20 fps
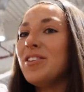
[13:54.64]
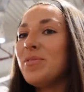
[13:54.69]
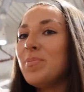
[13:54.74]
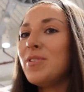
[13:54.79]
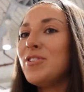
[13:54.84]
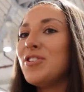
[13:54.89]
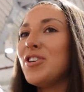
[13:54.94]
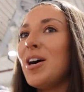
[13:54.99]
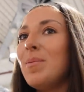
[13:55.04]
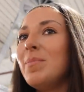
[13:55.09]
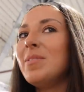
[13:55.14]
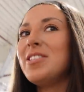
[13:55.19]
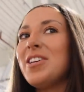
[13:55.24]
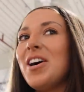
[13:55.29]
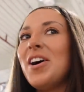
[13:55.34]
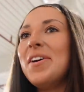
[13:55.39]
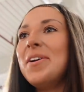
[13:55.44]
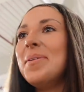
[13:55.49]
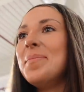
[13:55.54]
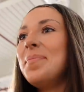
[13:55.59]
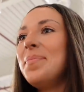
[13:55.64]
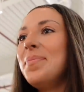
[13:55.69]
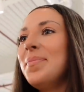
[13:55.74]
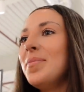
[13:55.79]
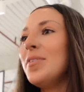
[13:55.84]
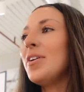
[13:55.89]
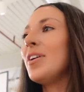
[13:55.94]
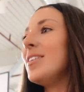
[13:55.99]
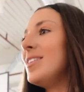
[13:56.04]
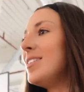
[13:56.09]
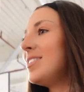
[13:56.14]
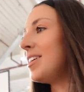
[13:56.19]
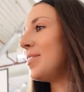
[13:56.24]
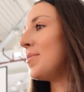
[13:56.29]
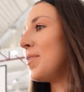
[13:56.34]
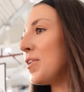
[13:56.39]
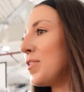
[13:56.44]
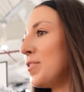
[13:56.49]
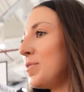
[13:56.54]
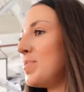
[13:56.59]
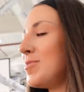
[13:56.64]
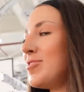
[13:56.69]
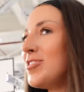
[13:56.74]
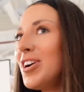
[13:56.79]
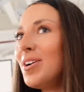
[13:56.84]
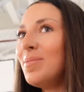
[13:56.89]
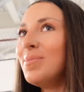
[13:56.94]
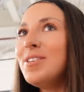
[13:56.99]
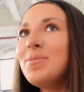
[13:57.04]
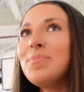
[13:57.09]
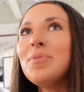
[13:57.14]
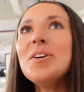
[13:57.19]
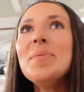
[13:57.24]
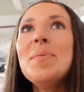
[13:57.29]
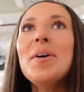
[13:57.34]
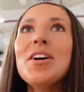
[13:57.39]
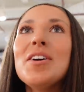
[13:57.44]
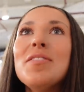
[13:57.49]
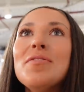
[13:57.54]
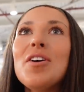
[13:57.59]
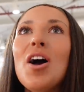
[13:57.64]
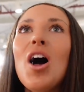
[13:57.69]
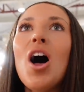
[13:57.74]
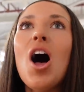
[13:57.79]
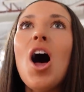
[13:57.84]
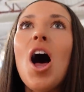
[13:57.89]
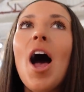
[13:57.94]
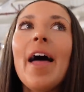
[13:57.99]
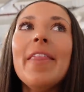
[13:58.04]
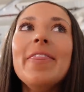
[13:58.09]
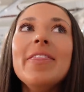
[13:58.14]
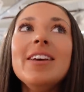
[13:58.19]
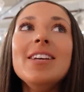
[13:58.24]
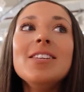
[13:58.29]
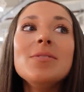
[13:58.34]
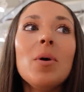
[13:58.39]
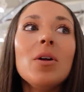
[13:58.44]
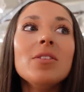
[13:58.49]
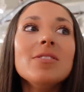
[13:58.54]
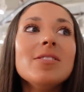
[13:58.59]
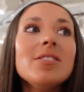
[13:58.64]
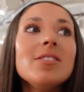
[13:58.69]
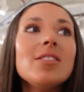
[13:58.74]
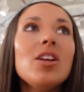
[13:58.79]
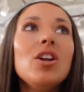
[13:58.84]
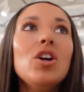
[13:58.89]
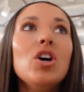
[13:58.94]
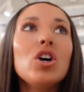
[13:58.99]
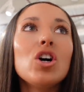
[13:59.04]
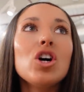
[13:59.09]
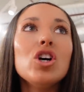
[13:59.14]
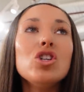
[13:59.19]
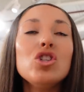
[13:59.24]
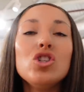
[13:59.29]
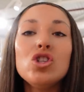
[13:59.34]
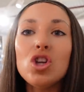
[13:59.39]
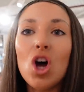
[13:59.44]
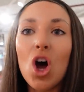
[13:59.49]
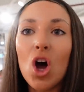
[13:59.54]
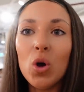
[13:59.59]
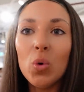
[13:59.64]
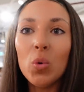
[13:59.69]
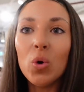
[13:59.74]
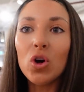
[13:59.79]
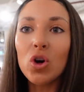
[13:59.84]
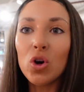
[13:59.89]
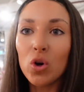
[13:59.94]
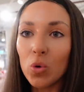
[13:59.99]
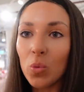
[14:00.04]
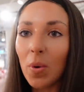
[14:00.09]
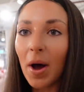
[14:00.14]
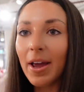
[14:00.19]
Pajama time. We're gonna see what good pajamas Primark have got. And these ones look so cool.